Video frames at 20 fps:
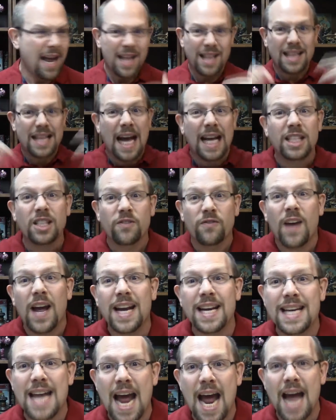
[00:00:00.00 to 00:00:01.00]
That's
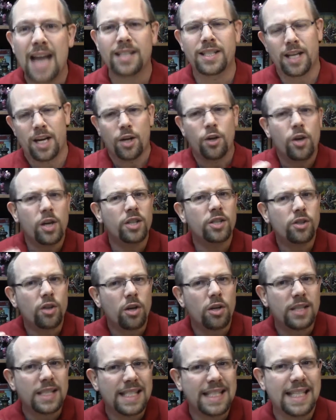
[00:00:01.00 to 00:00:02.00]
fantastic. You can
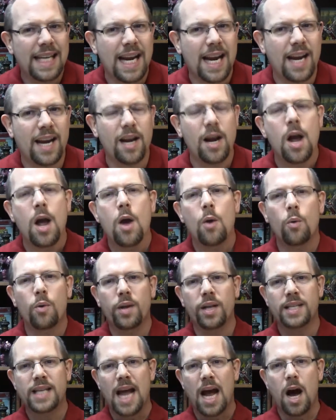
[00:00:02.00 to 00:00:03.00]
start seeing where
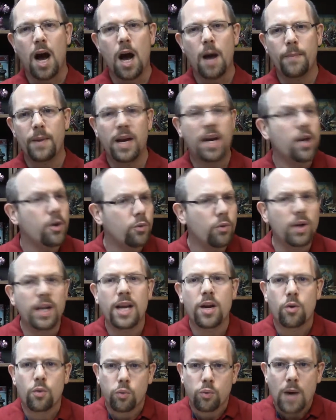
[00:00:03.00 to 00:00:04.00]
this hobby can really
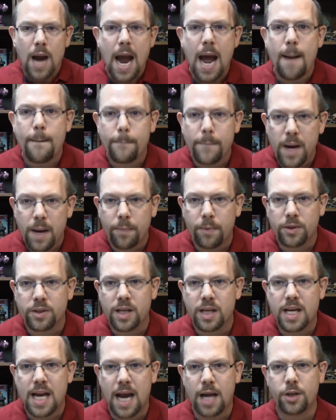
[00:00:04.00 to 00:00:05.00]
grab people's
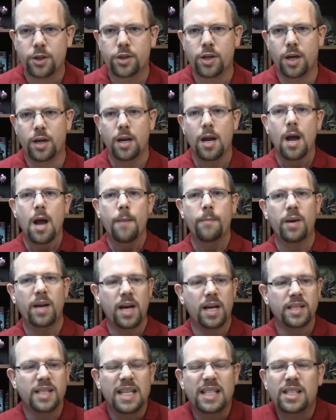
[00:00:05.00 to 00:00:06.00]
attention
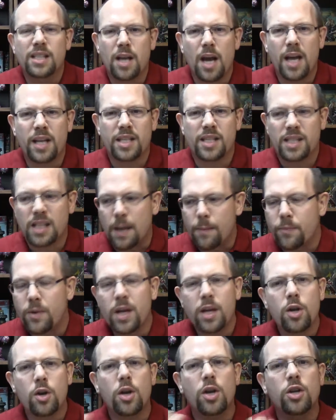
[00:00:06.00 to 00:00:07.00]
because it's
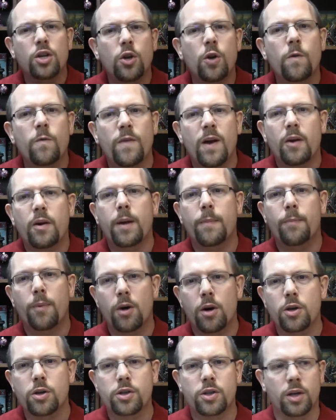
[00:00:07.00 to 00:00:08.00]
something you can do very
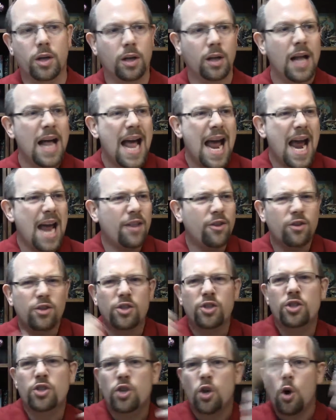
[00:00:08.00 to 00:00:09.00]
personal, and there's
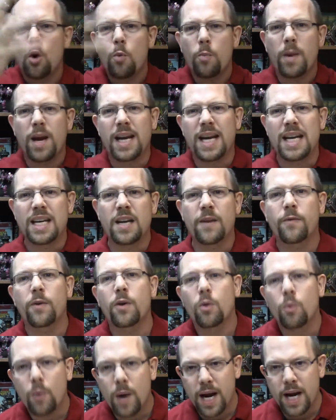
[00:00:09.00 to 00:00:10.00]
so many
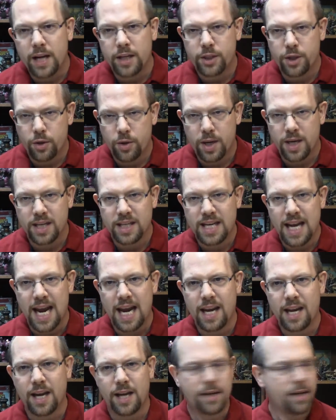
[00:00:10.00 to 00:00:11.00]
different ways you can
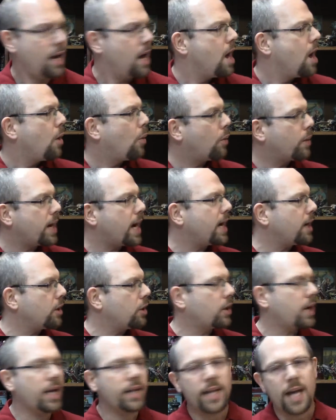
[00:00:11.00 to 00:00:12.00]
take it. When I
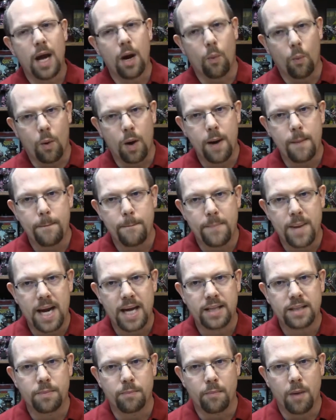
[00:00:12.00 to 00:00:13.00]
look at that one
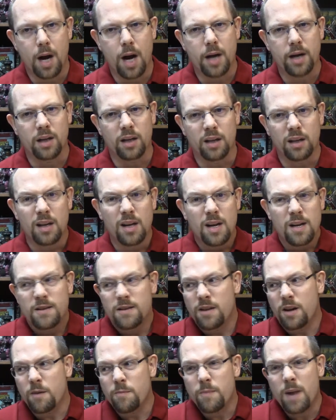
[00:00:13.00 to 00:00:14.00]
base model,
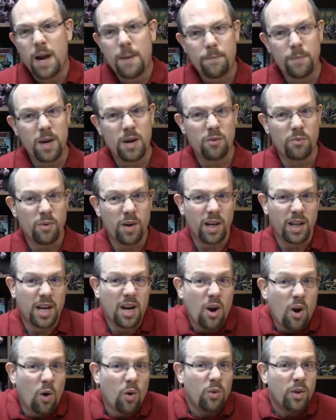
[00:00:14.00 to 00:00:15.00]
there might be really
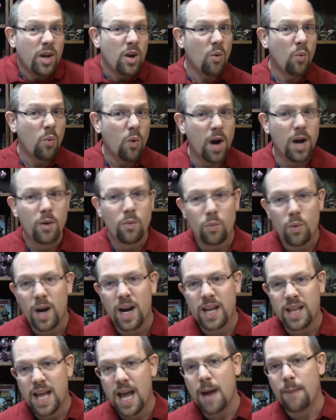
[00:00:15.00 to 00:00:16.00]
only one
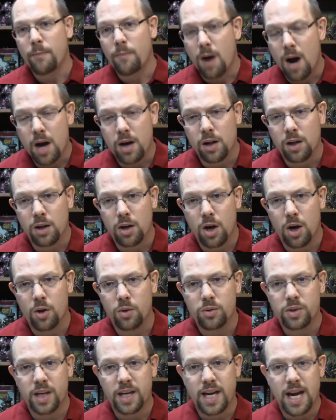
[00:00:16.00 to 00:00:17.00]
way that model
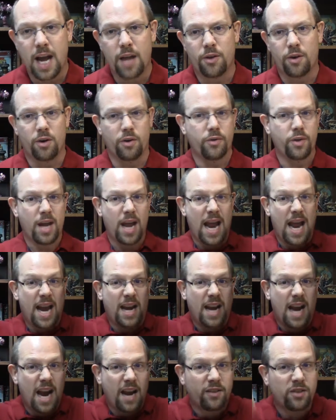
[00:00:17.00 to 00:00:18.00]
goes together. The head
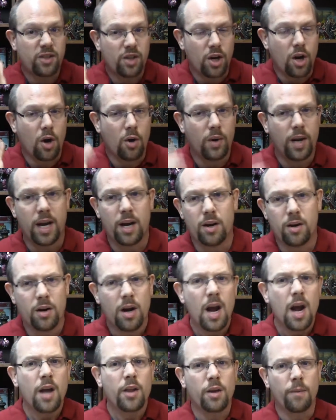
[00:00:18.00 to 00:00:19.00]
has to go here,
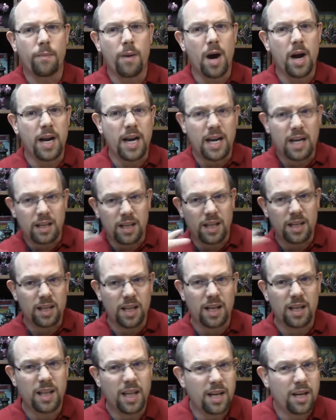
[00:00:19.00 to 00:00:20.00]
the body click,
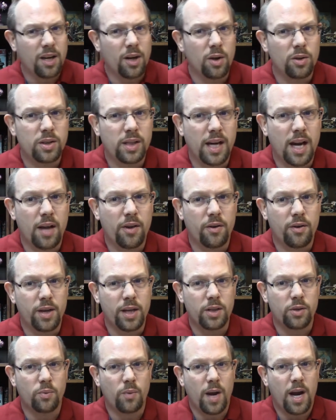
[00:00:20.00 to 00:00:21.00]
click, click goes together
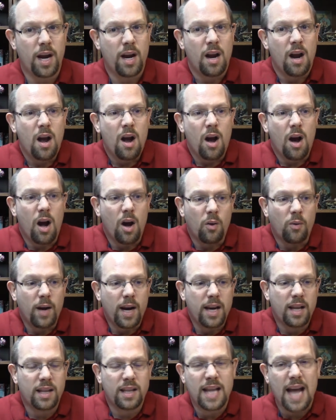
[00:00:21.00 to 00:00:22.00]
this way. All
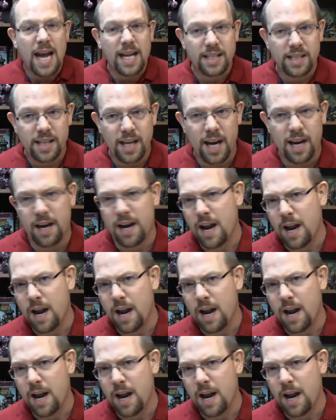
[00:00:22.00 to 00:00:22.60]
right, that's it.